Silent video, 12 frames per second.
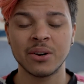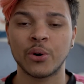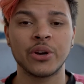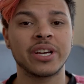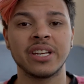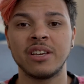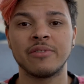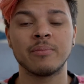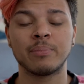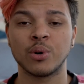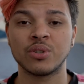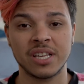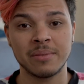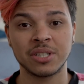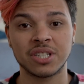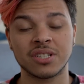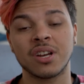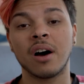or you can even post
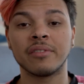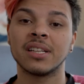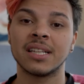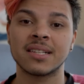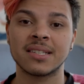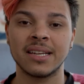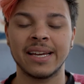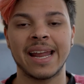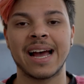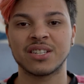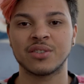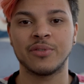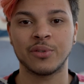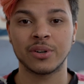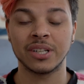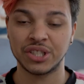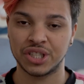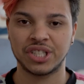images of the listing and ask for
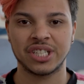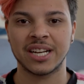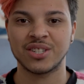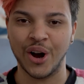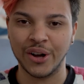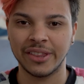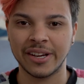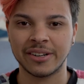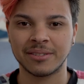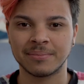legit checks on there.